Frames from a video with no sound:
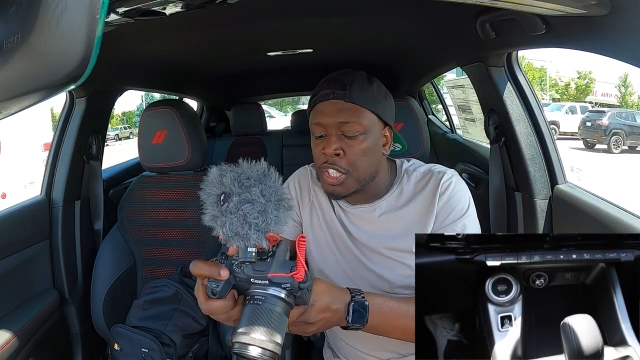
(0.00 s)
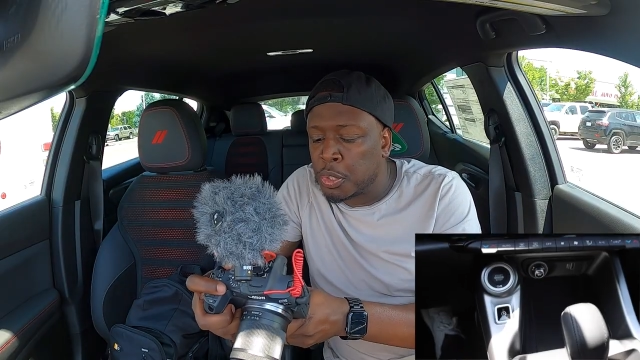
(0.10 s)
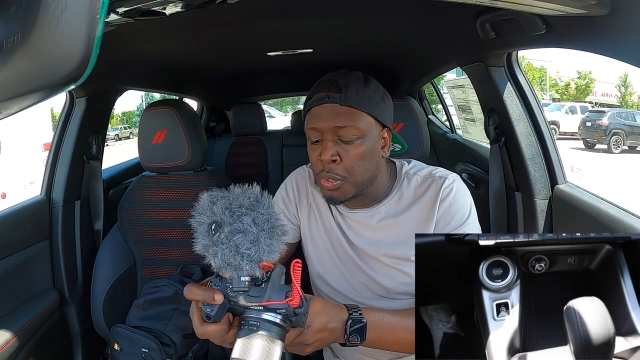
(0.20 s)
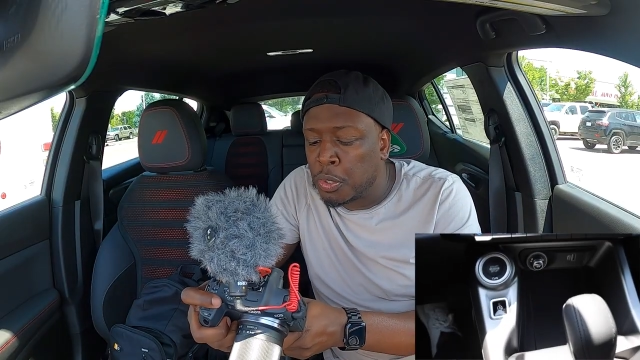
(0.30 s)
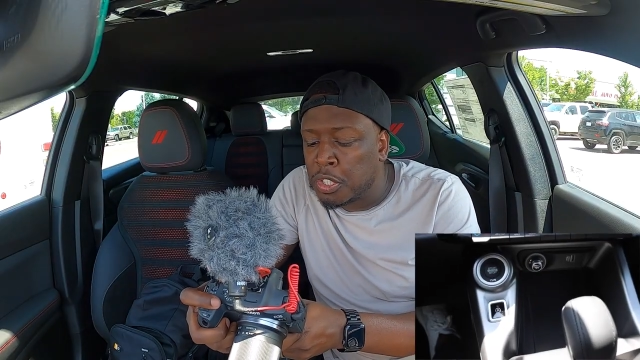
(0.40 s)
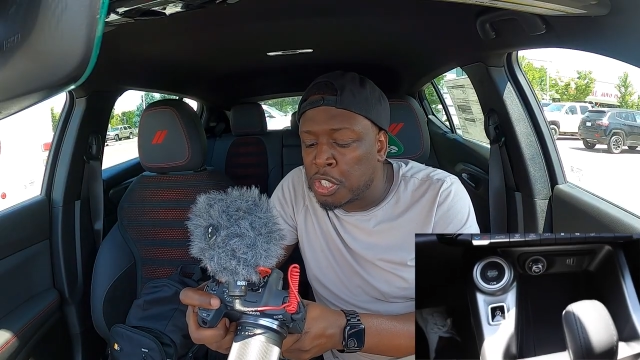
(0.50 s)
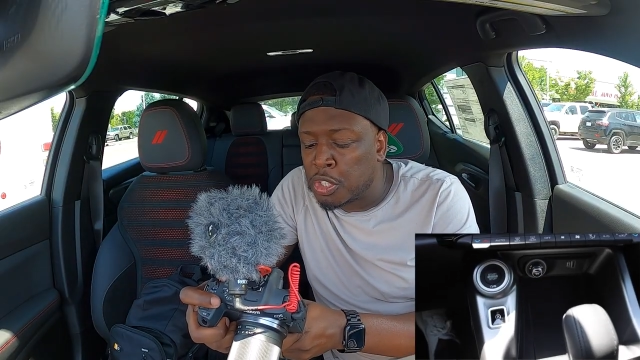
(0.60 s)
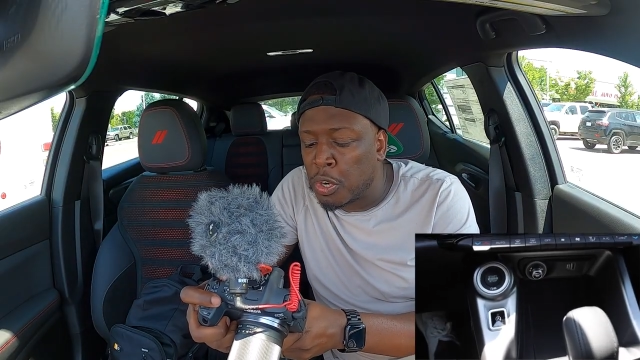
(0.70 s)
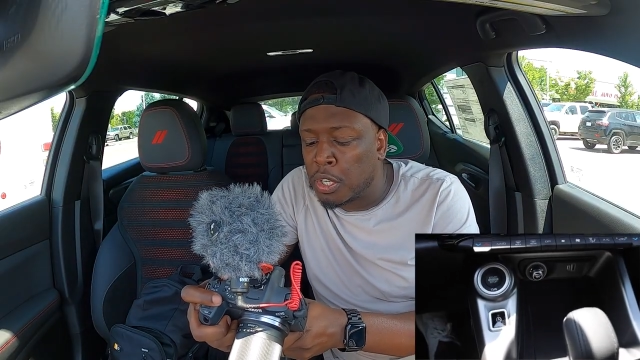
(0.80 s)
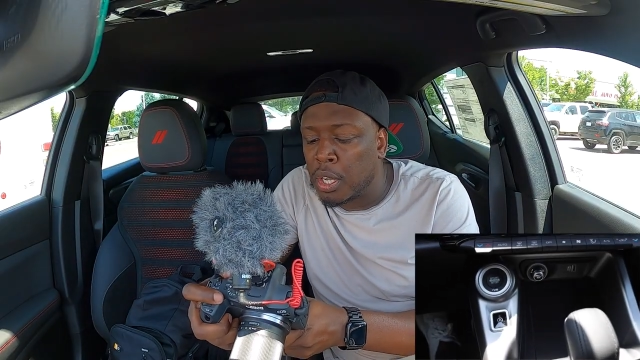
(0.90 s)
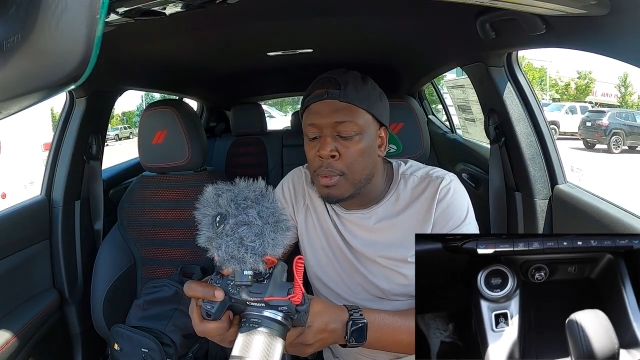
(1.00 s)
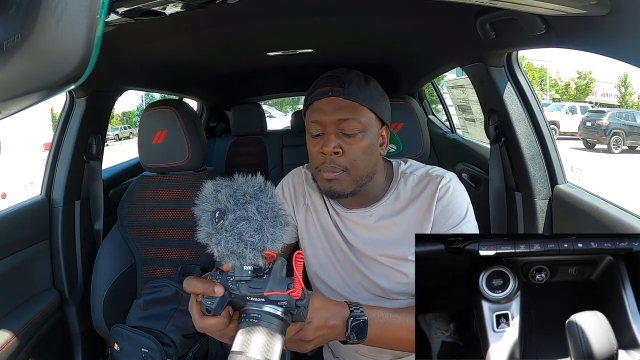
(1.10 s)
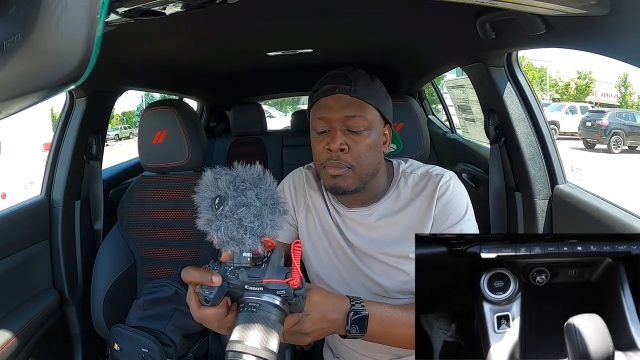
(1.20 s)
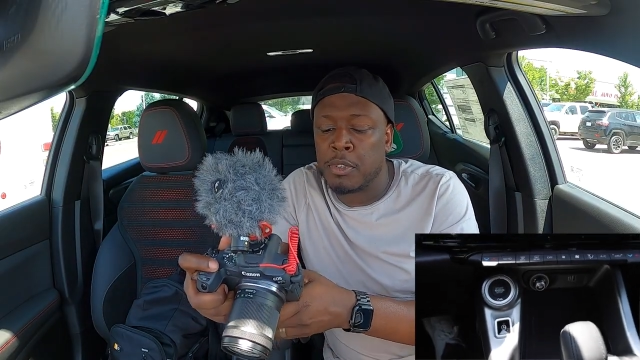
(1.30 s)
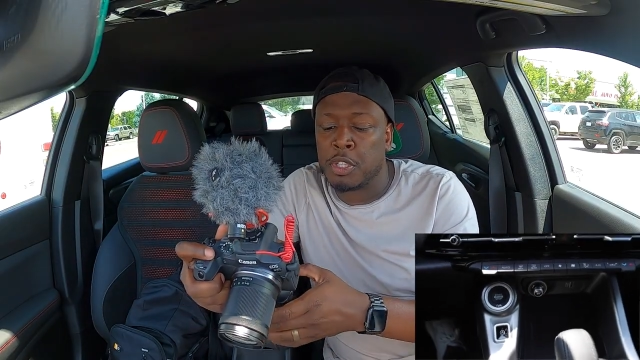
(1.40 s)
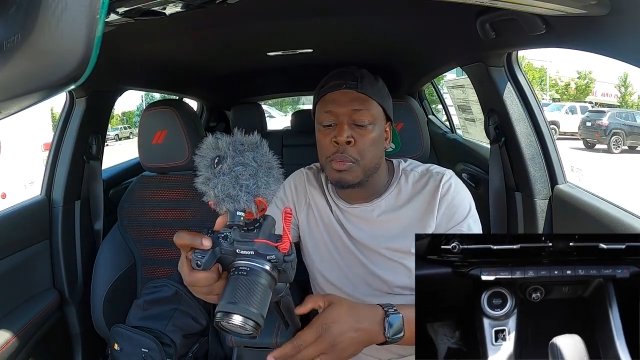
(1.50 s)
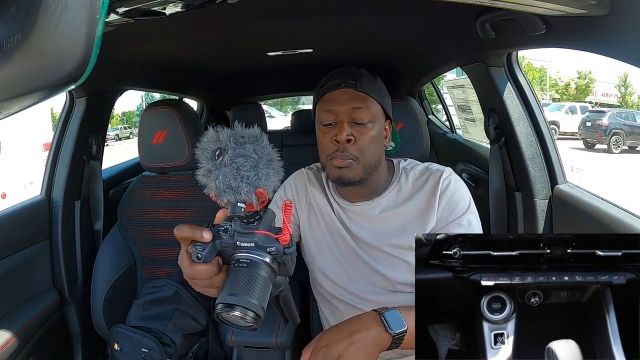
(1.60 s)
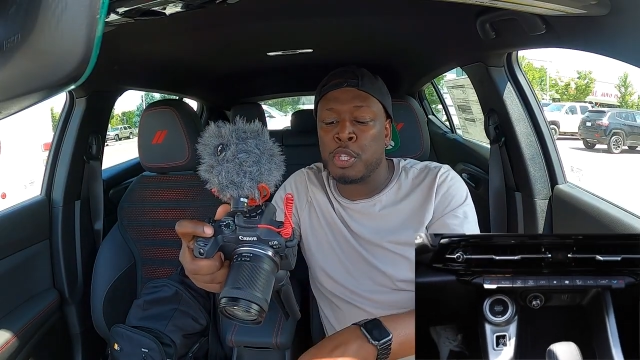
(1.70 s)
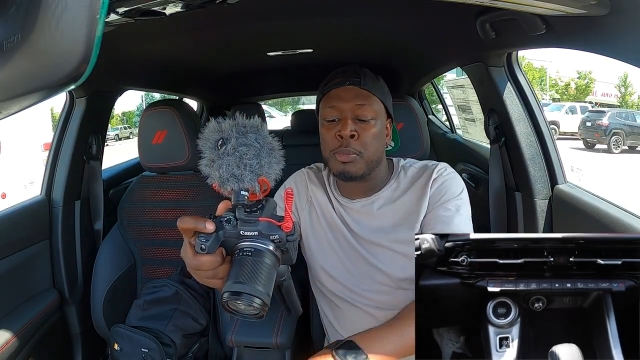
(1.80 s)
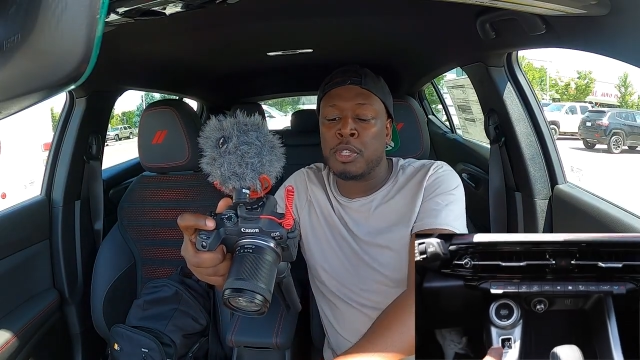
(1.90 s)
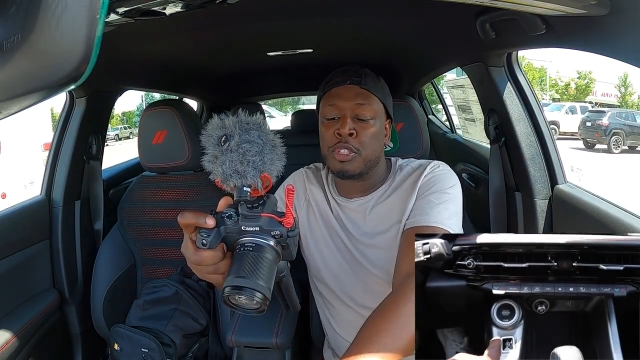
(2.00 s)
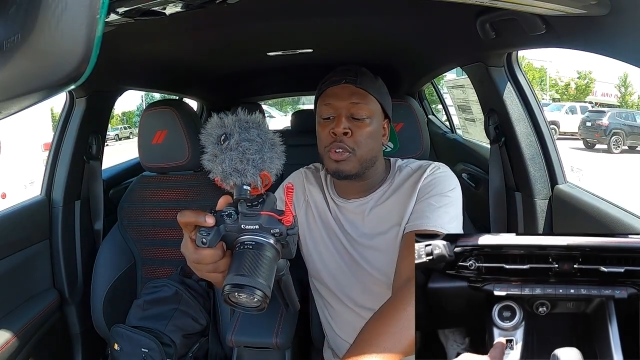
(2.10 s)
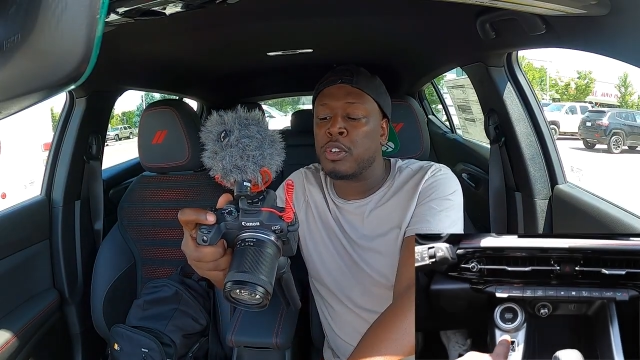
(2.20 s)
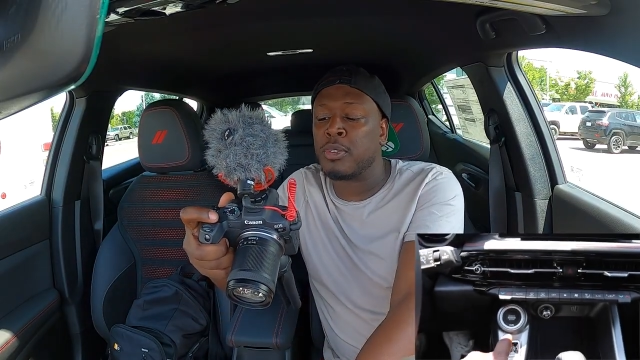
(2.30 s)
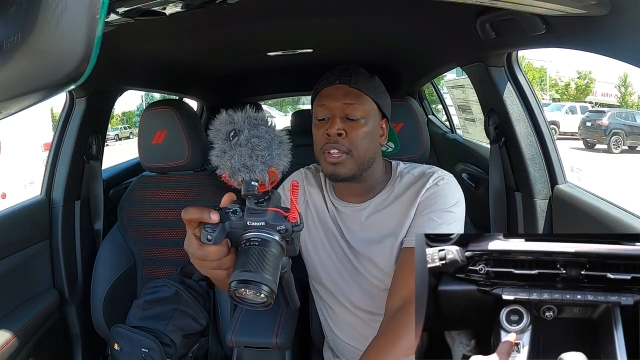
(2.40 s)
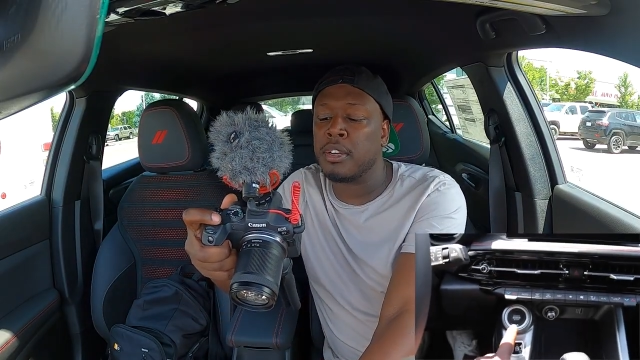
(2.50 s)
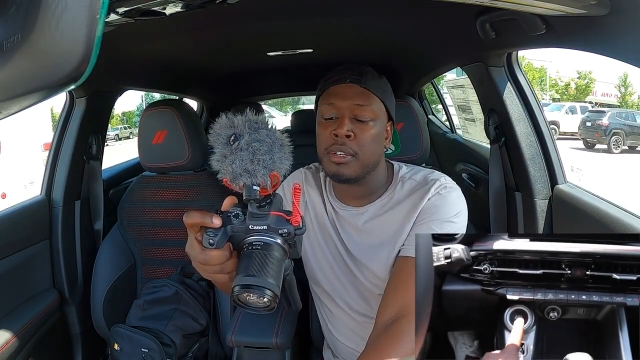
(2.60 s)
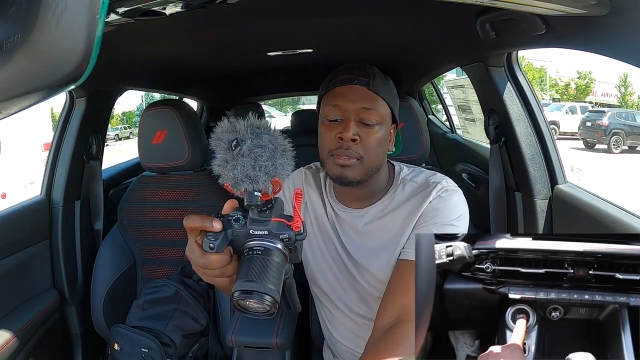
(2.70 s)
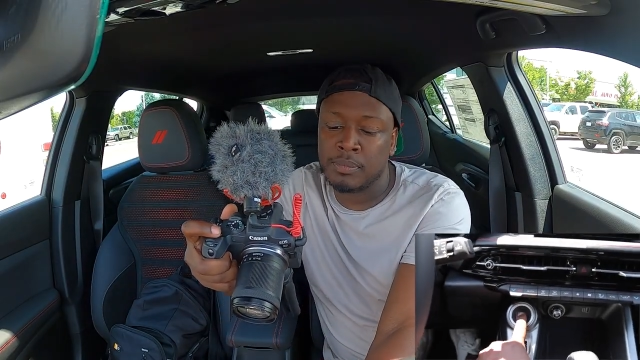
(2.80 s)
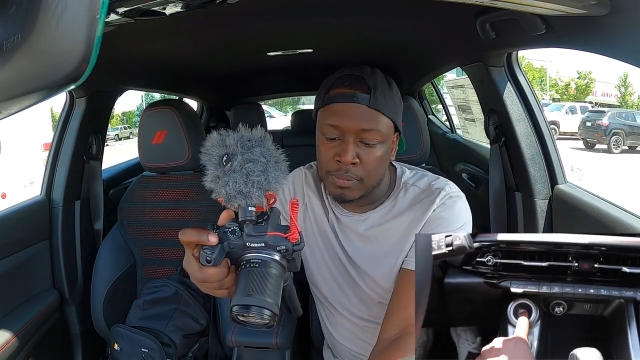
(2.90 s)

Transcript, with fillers: So in order to start it up, the push button starts right here.